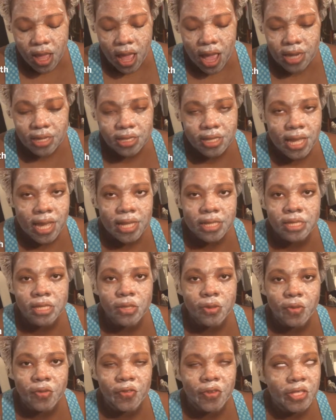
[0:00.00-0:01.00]
I just had to
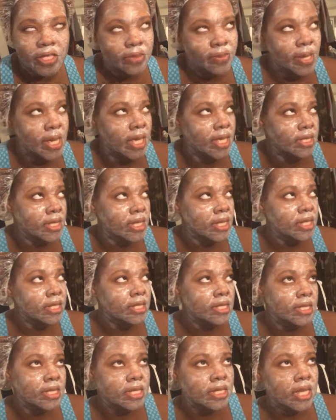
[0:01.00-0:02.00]
do a face mask I need
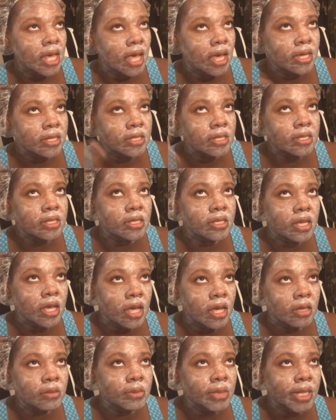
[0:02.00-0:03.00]
to detox and just
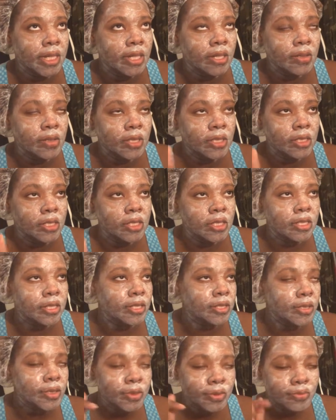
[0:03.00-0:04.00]
calm down and
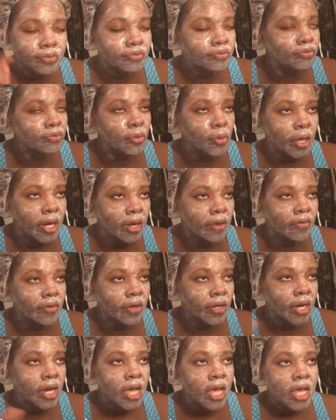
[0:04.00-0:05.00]
just
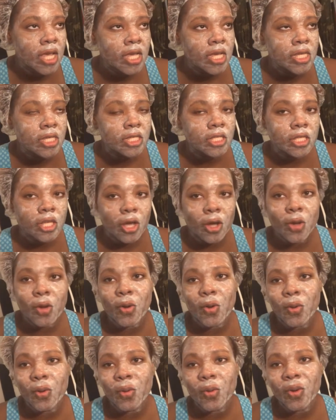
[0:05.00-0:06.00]
whatever
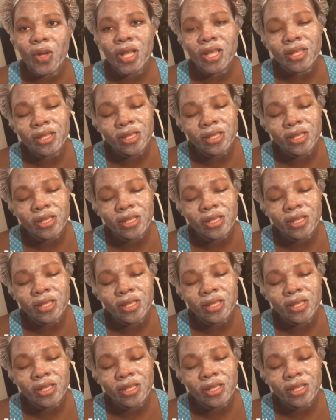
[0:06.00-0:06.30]
so